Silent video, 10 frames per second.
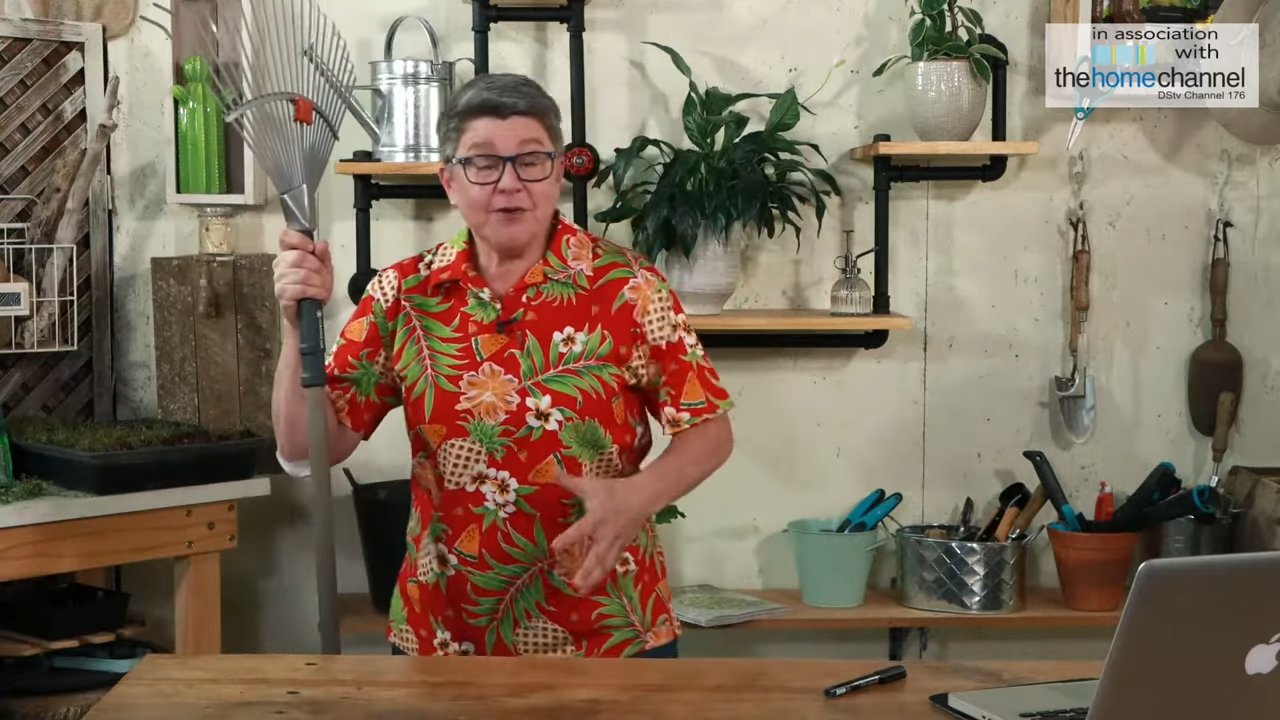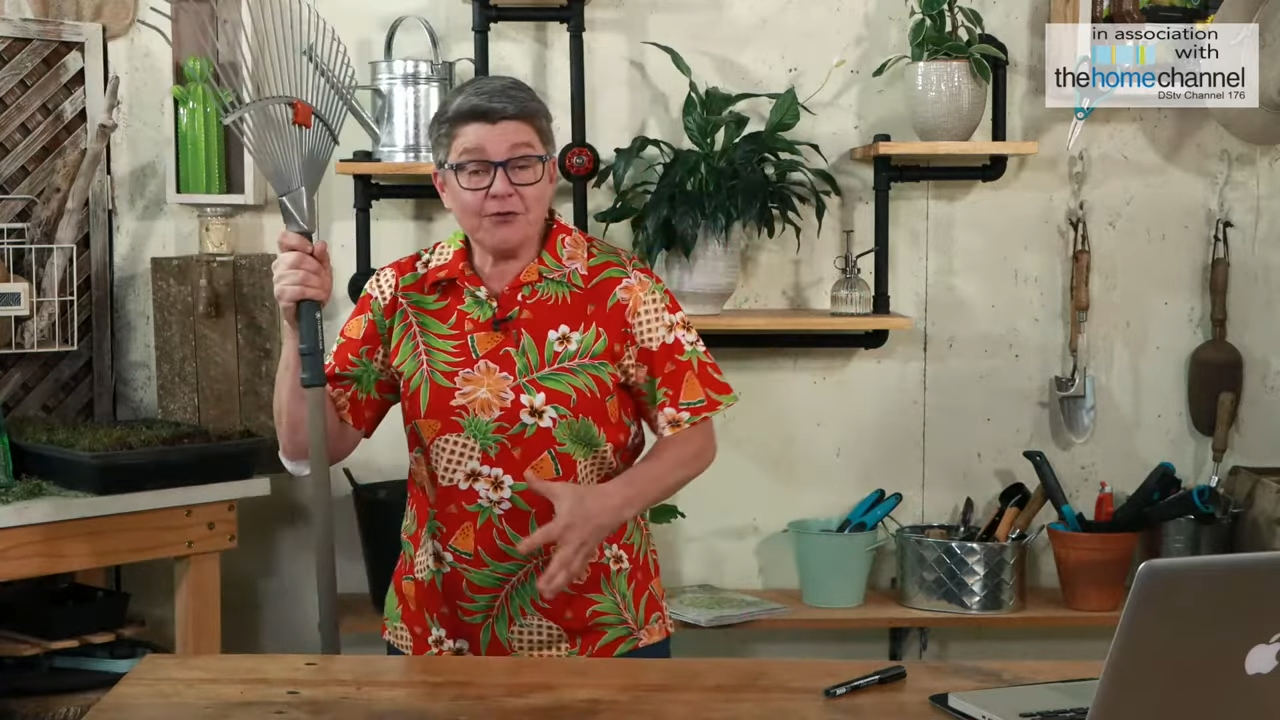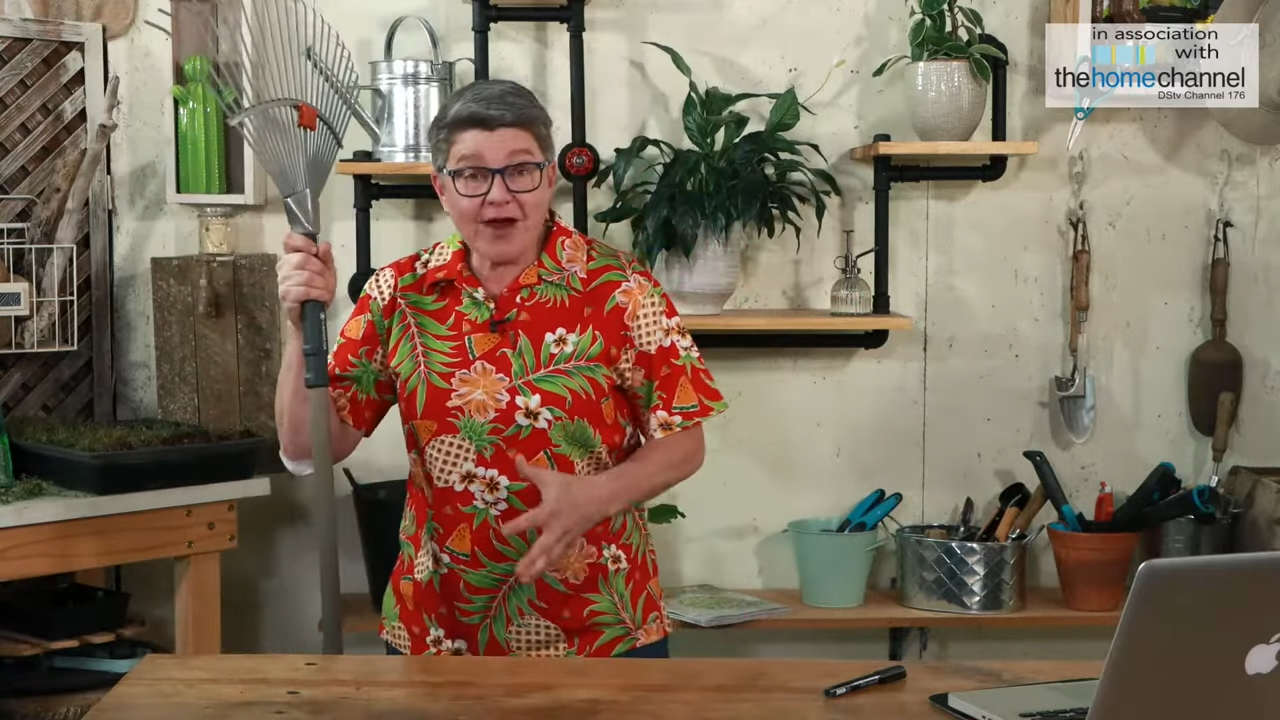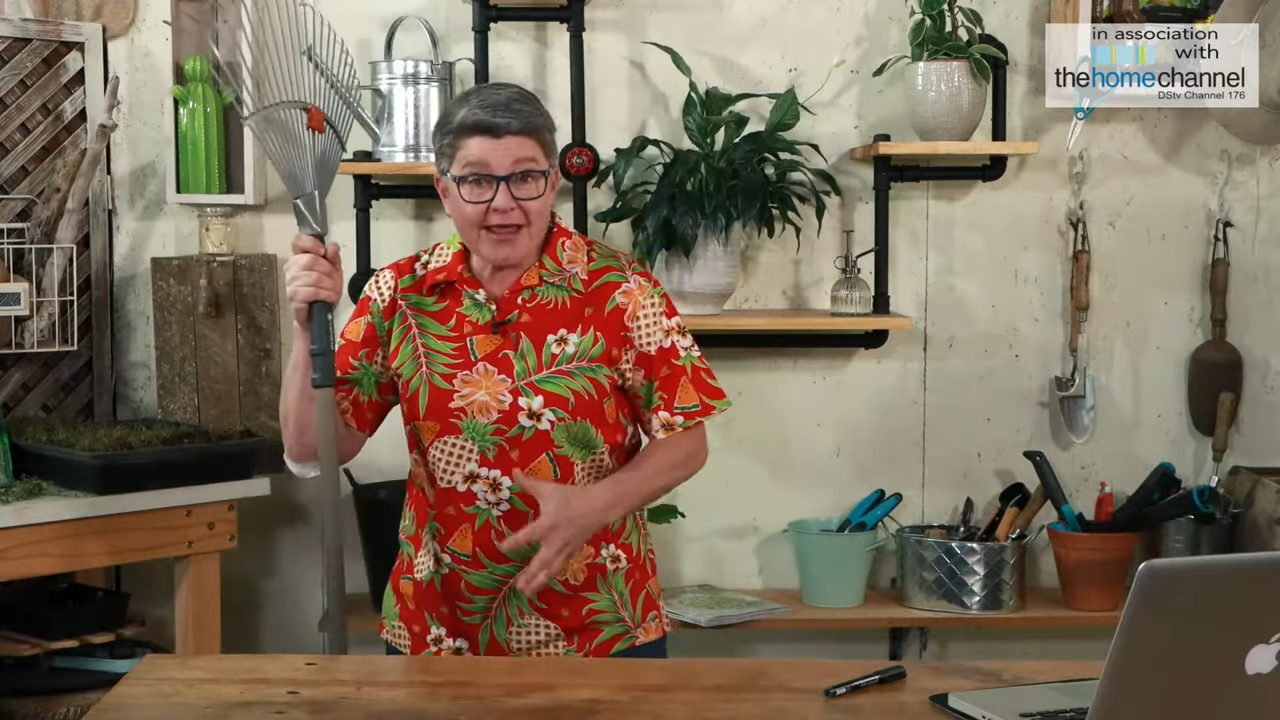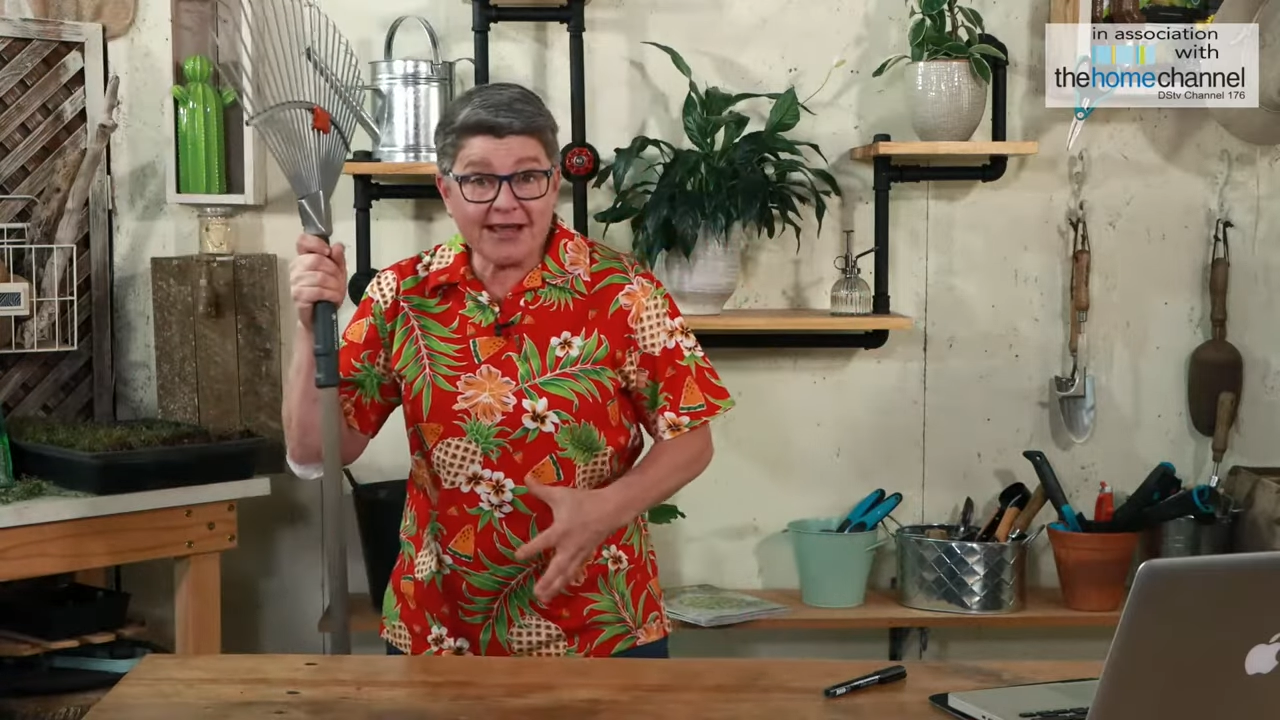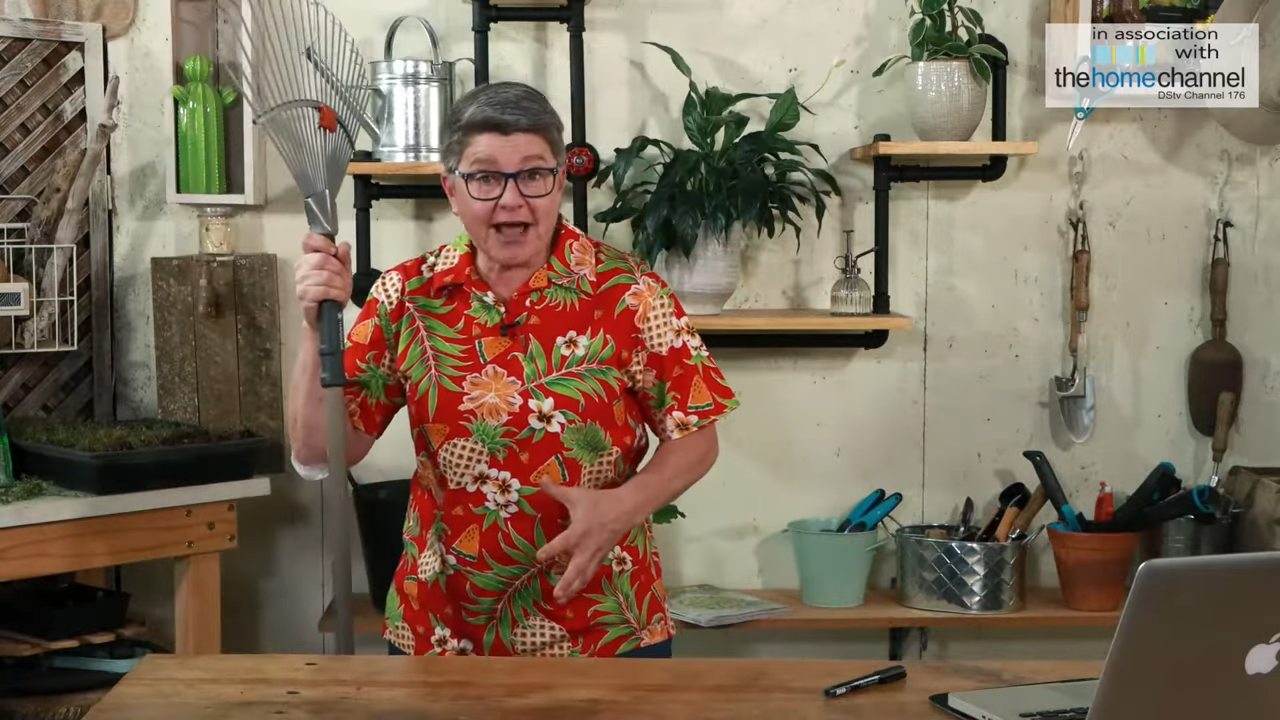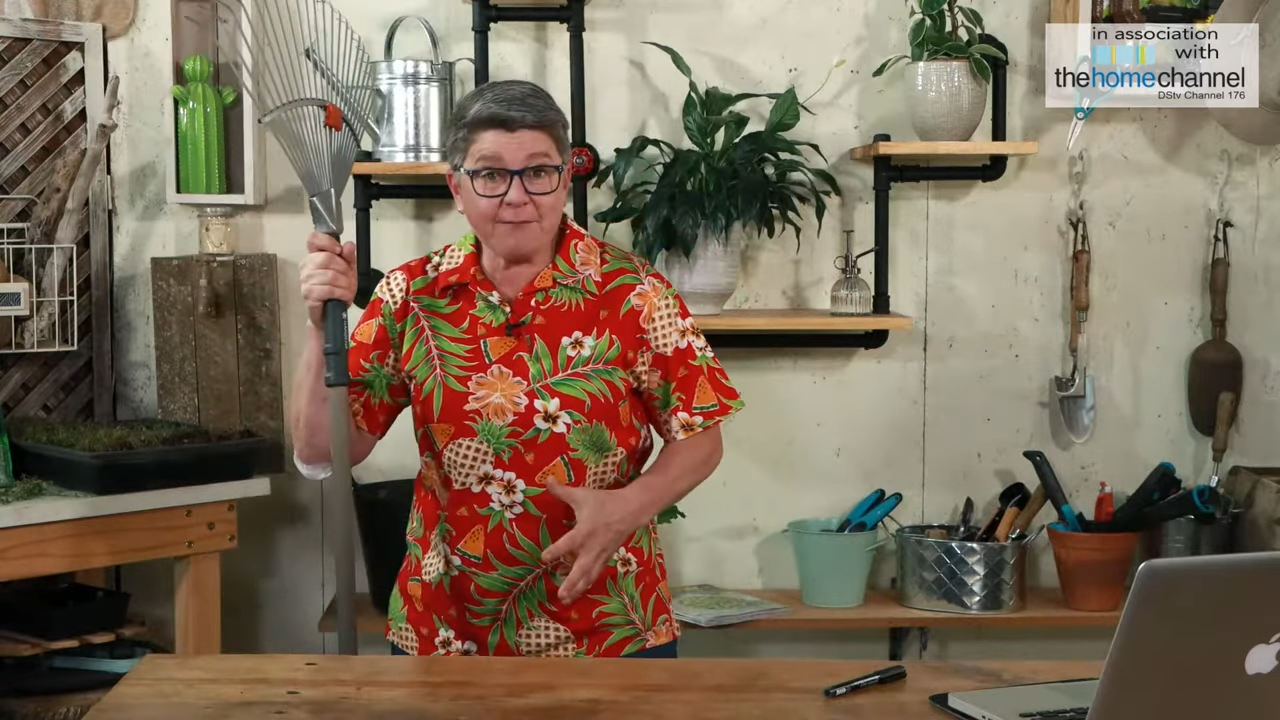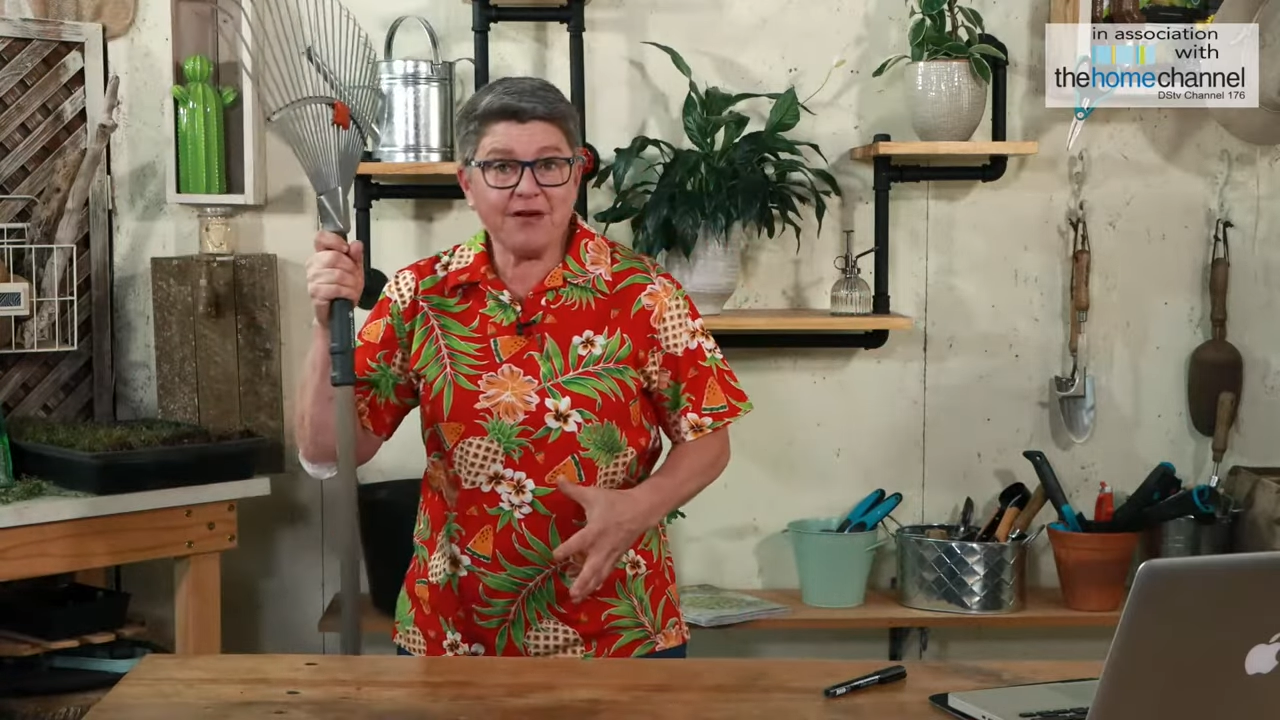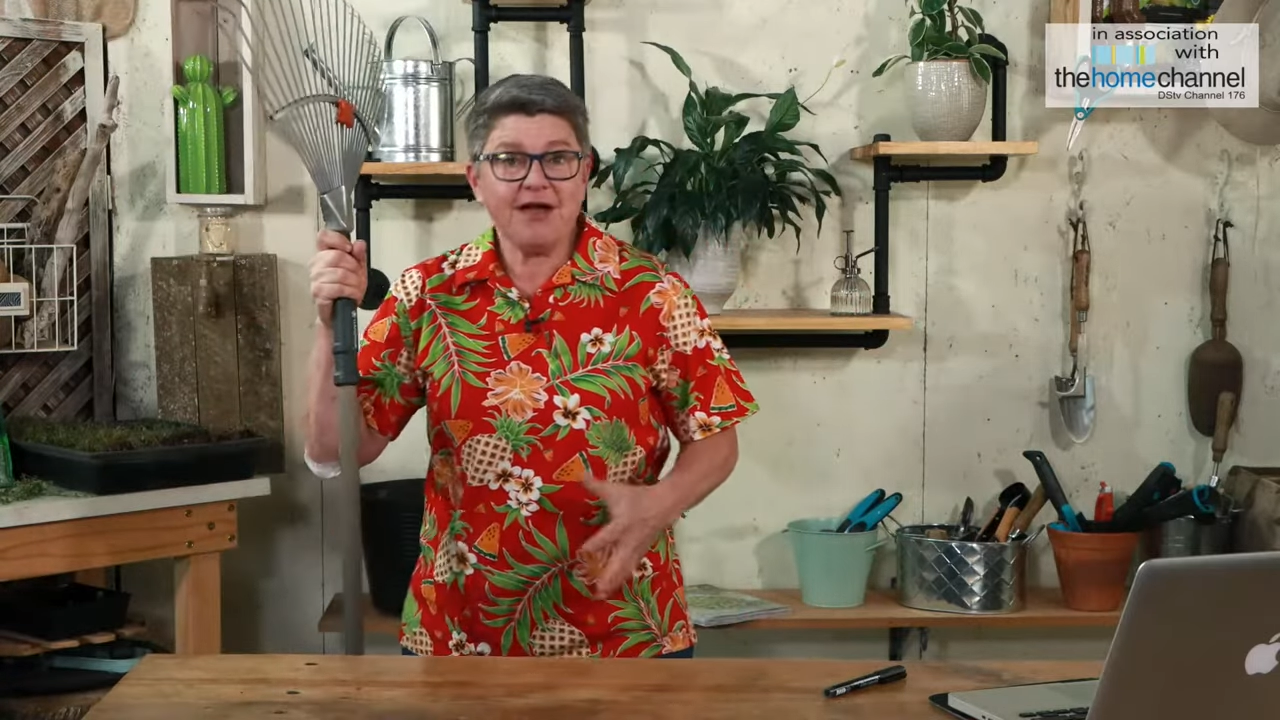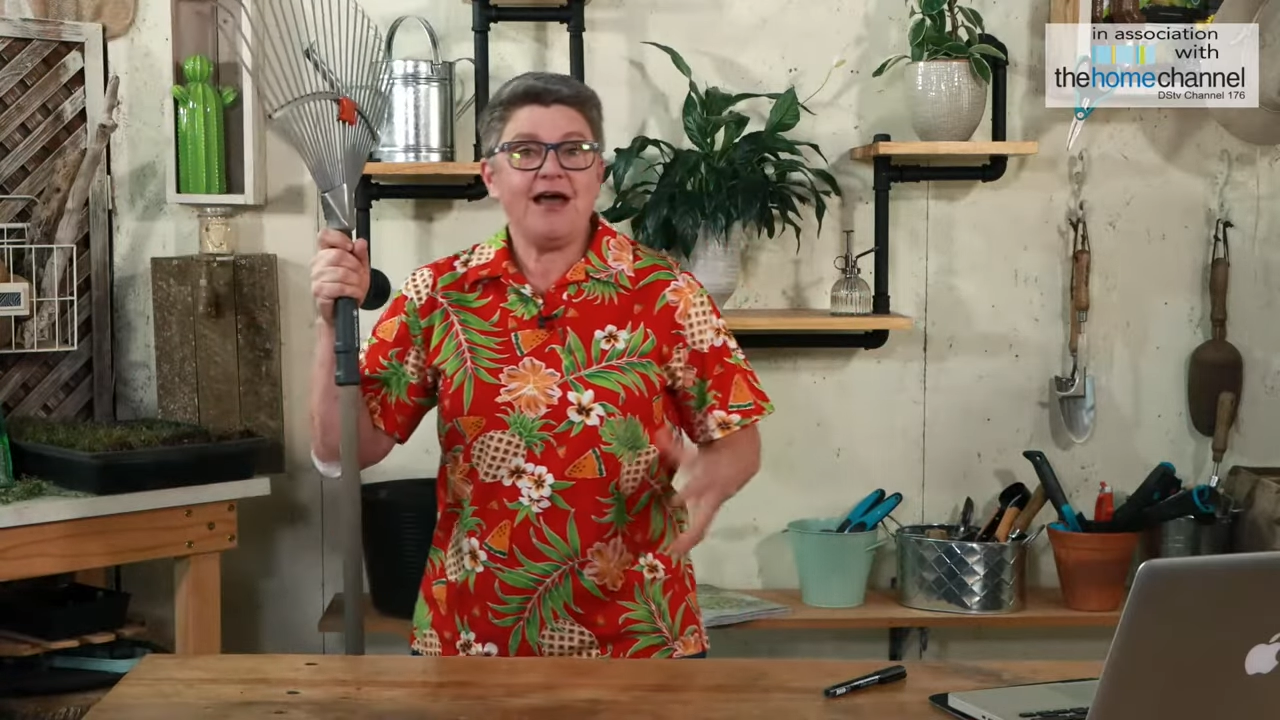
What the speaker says: rake it up.